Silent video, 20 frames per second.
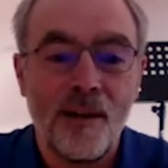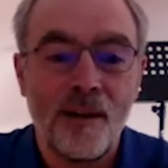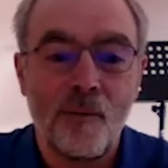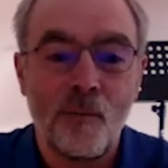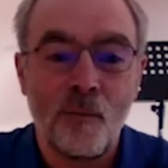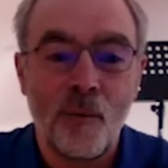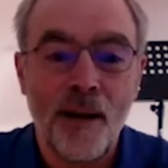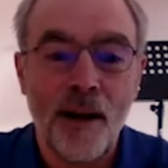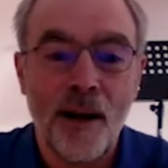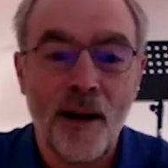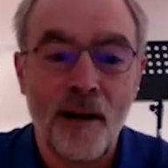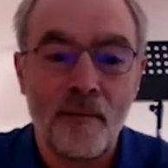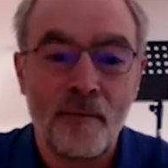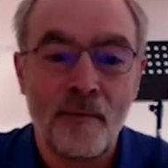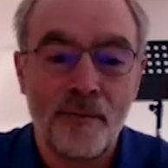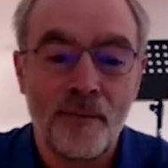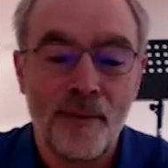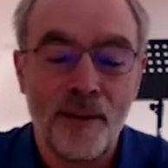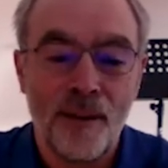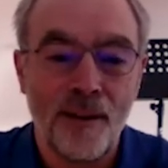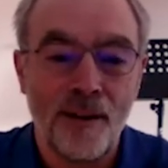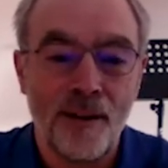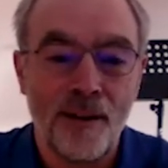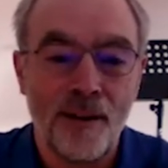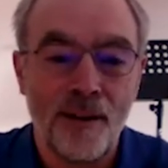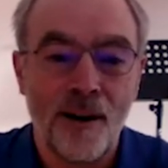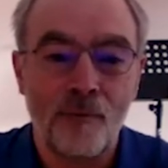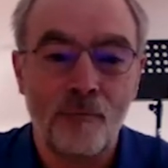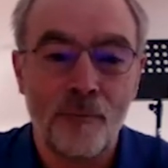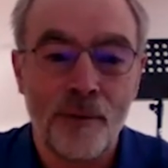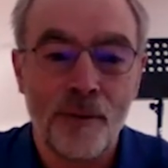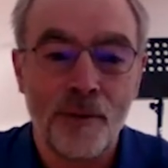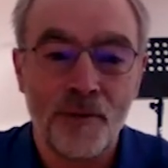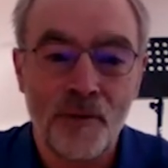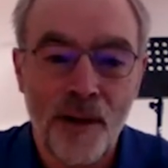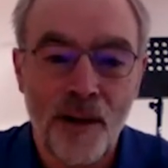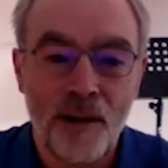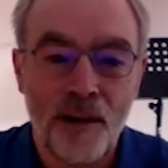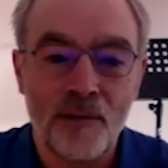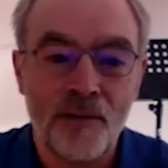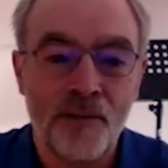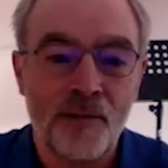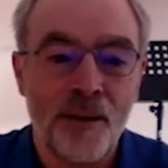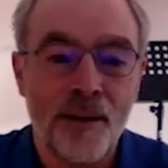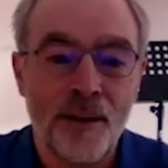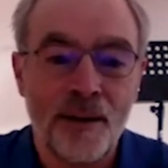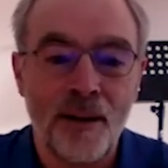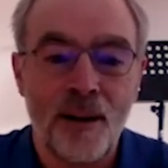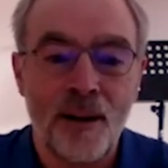We have a real challenge right